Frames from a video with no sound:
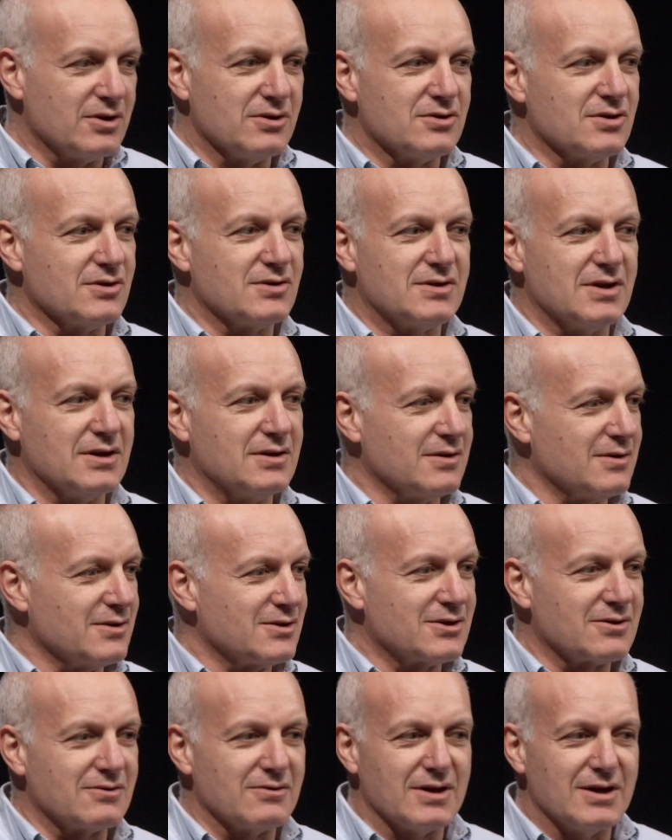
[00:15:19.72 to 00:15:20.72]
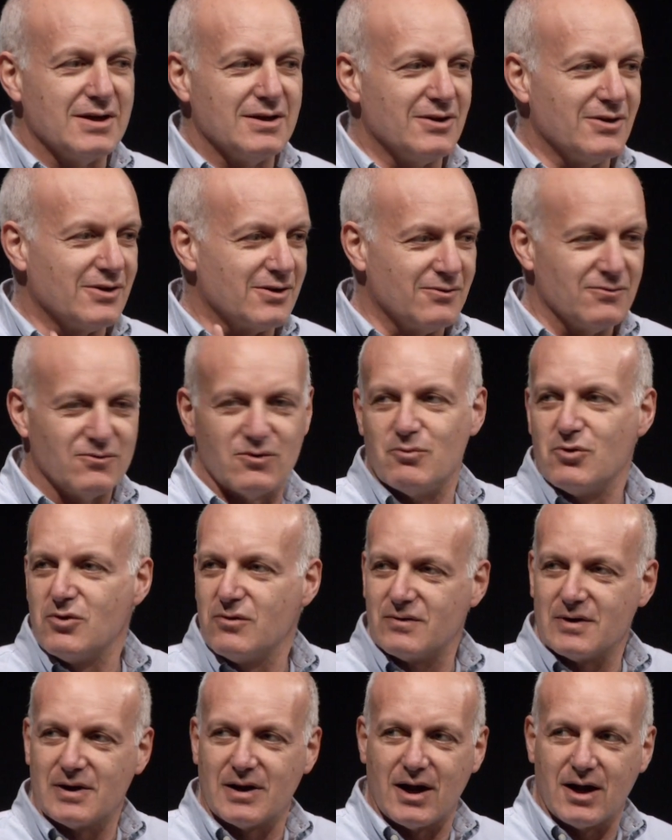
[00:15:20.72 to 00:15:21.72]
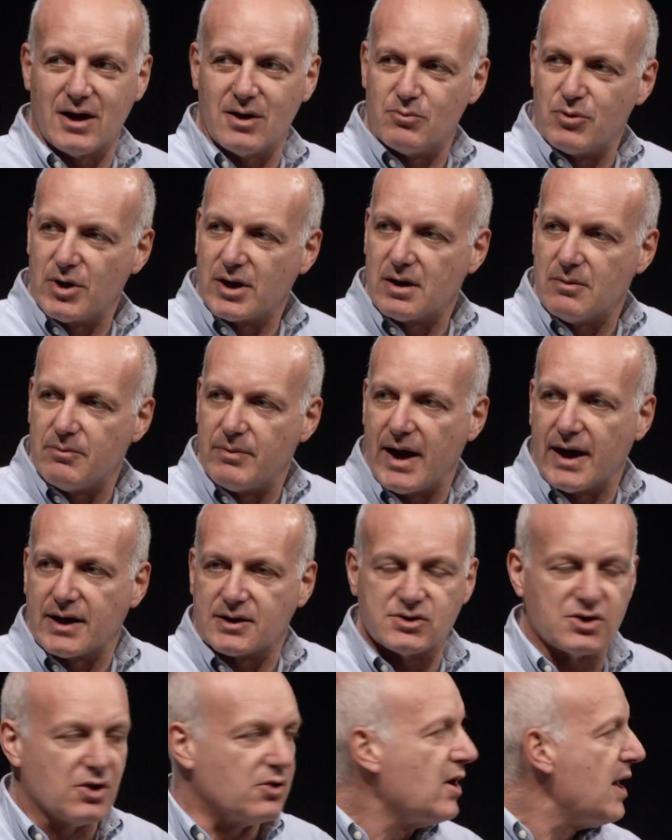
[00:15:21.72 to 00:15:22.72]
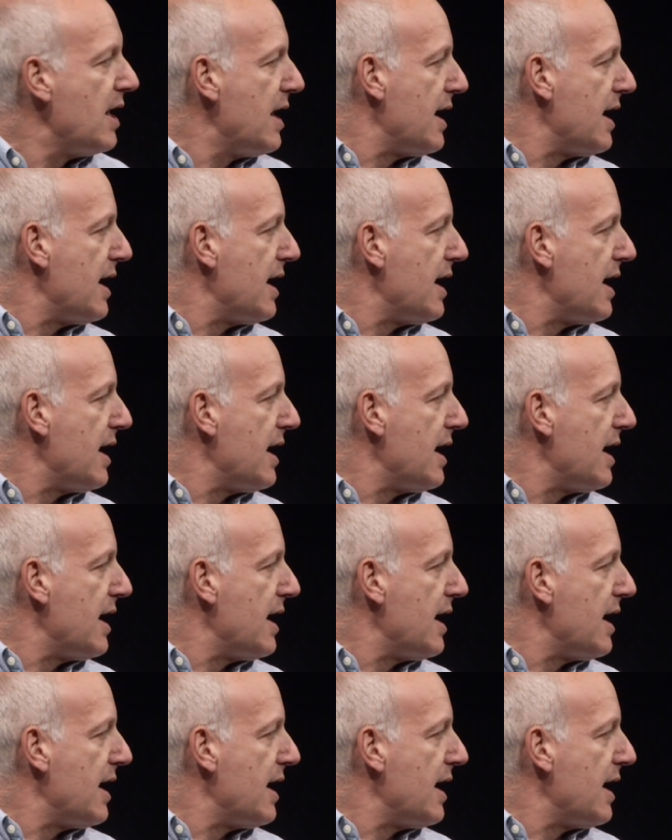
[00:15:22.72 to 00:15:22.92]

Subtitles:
can just sit at the screen, you can remove the layer, bring it back. So